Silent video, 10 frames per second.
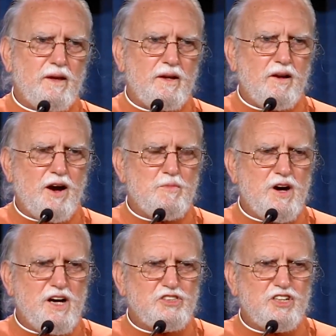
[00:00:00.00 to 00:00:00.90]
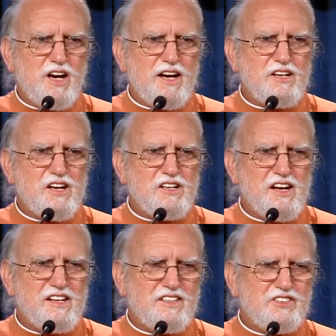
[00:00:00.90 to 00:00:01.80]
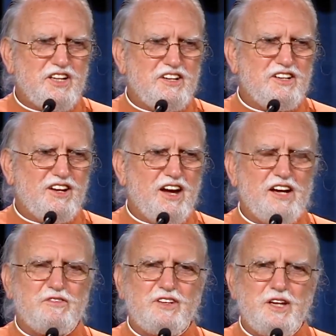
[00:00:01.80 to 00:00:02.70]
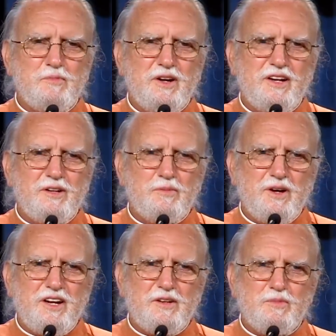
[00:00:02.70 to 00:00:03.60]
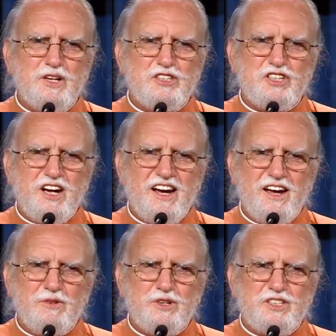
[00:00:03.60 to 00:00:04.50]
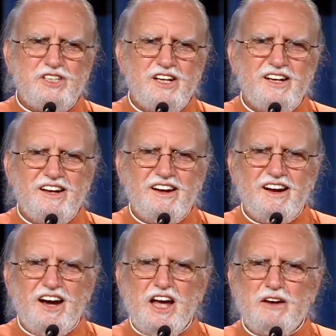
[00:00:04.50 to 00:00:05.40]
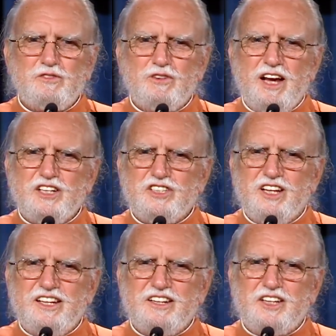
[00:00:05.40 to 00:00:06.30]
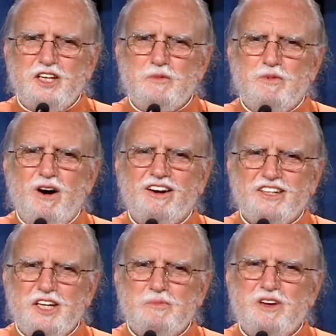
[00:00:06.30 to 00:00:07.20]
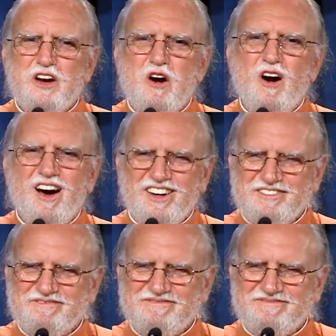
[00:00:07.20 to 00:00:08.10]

Lahiri Mahasaya said it delightfully, Banat Banat Banjai, which I have translated keep on keeping on.